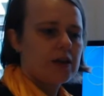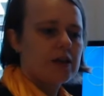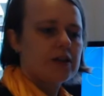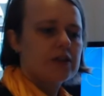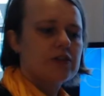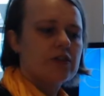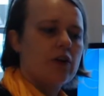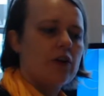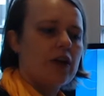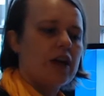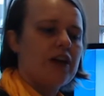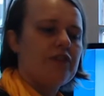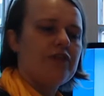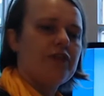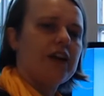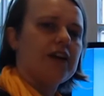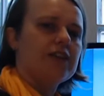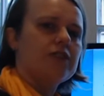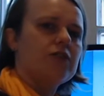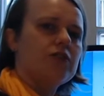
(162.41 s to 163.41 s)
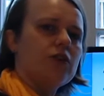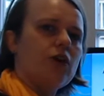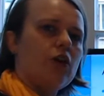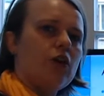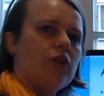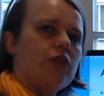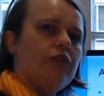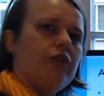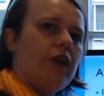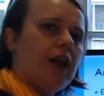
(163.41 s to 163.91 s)
Okay. So if it's
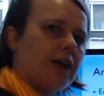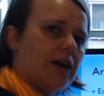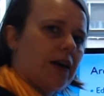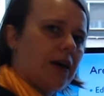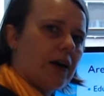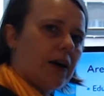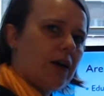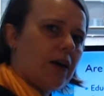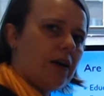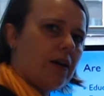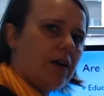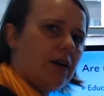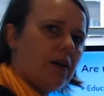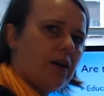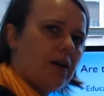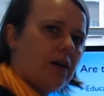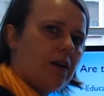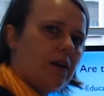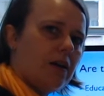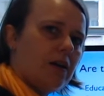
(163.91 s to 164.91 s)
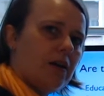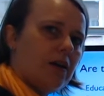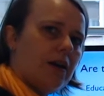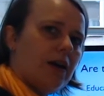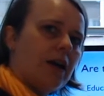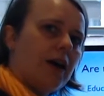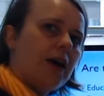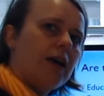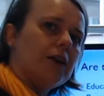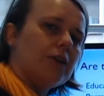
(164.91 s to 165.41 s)
on Flickr,
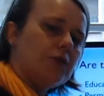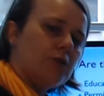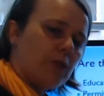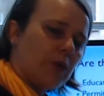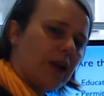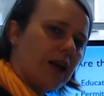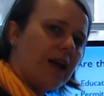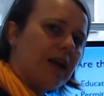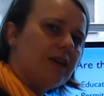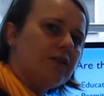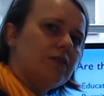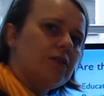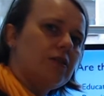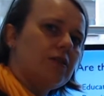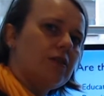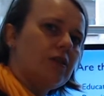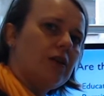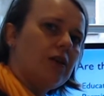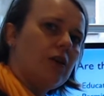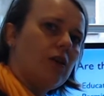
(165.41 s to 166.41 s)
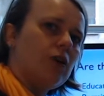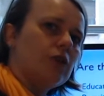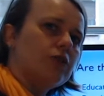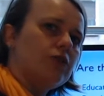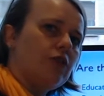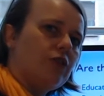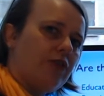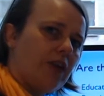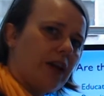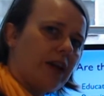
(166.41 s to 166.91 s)
and it's released
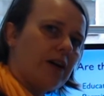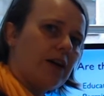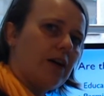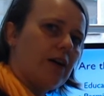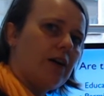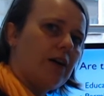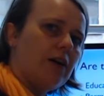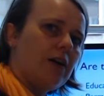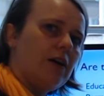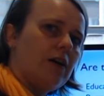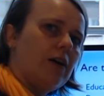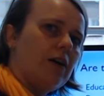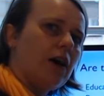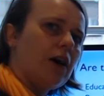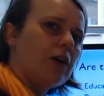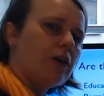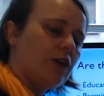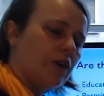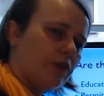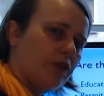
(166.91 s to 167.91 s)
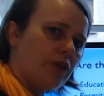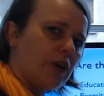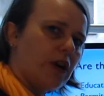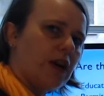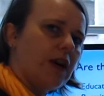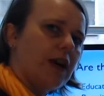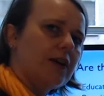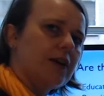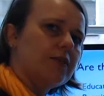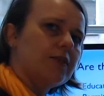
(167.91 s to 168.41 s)
onto Flickr under a free
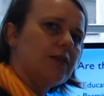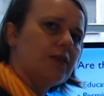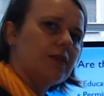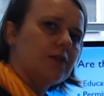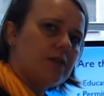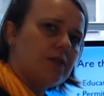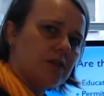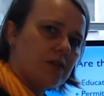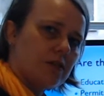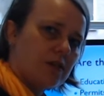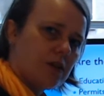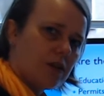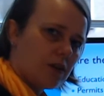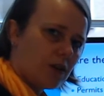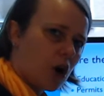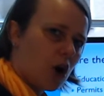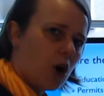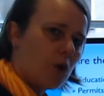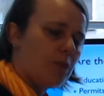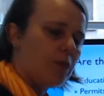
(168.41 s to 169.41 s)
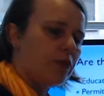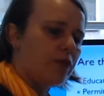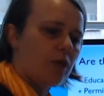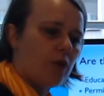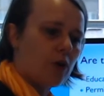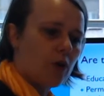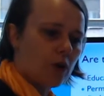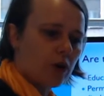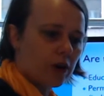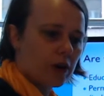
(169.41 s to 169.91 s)
license, open
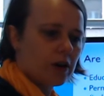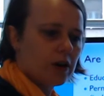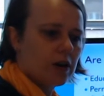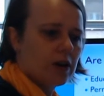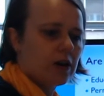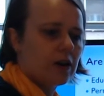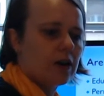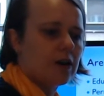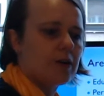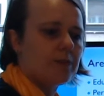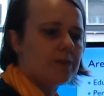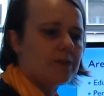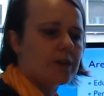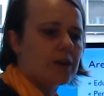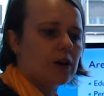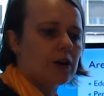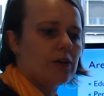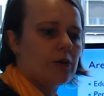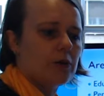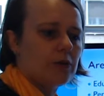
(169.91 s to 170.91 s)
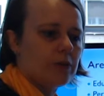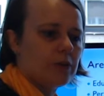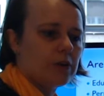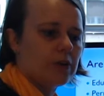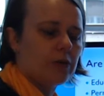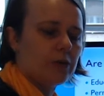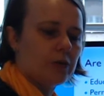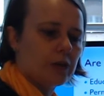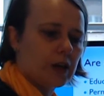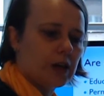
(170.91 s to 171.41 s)
for um, the,
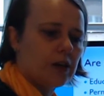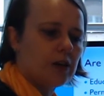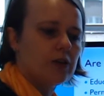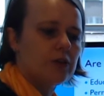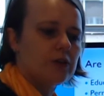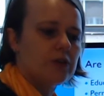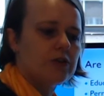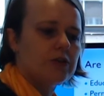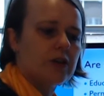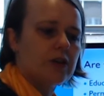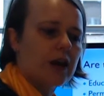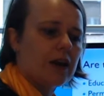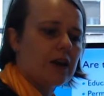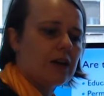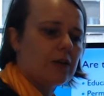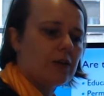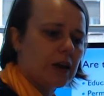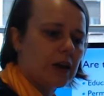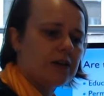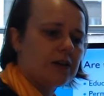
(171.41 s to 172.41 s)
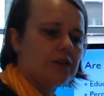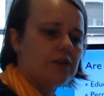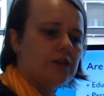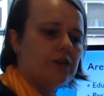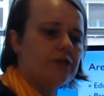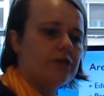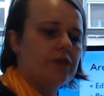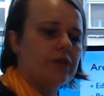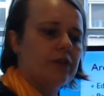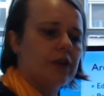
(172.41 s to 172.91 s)
the reuse and creation
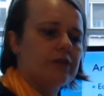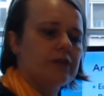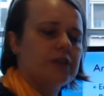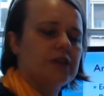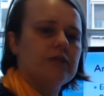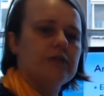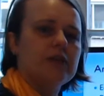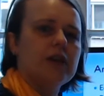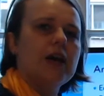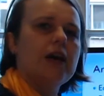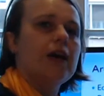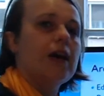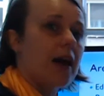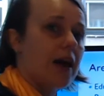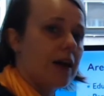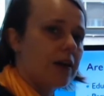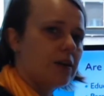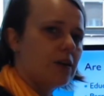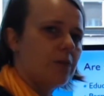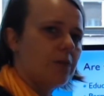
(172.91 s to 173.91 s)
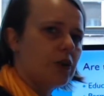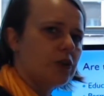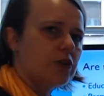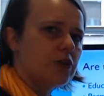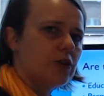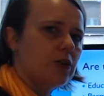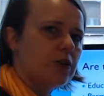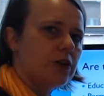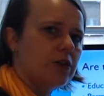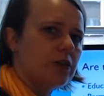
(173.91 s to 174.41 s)
of directives and
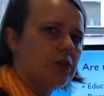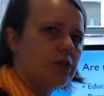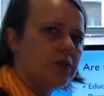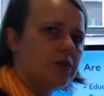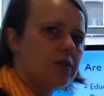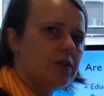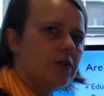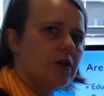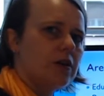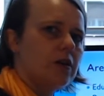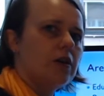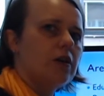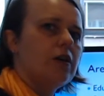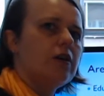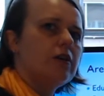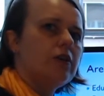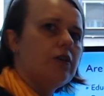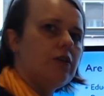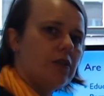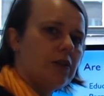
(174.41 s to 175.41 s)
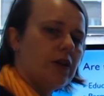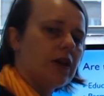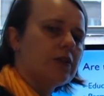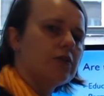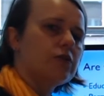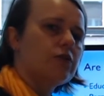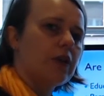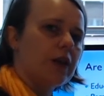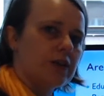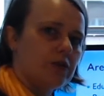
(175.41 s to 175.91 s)
commercial use, you
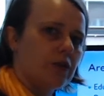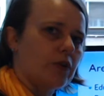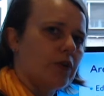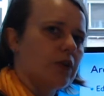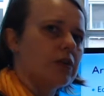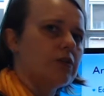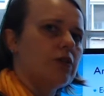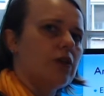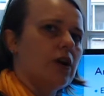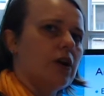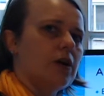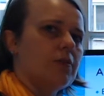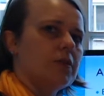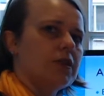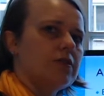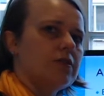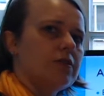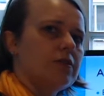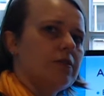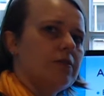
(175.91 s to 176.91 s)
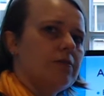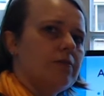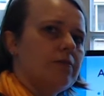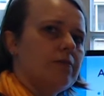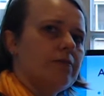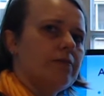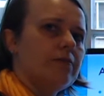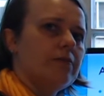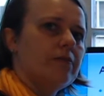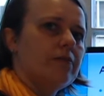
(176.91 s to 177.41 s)
can transfer it to Commons.
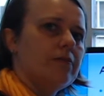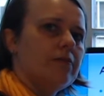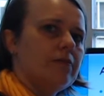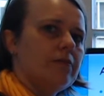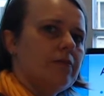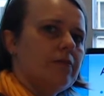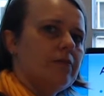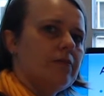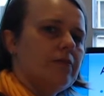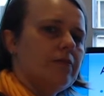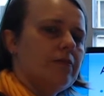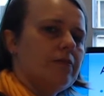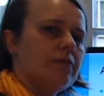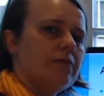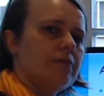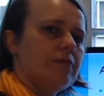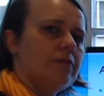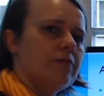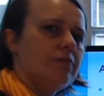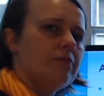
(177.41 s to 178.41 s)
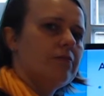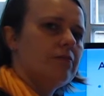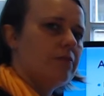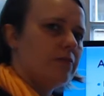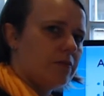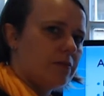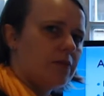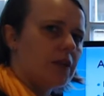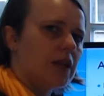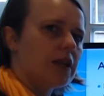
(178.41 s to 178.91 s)
Okay.
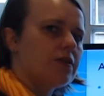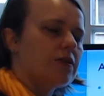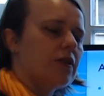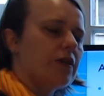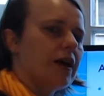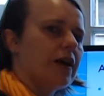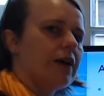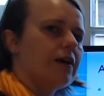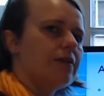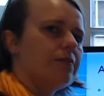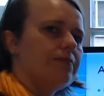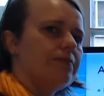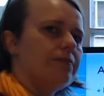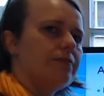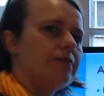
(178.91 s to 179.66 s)
That's okay.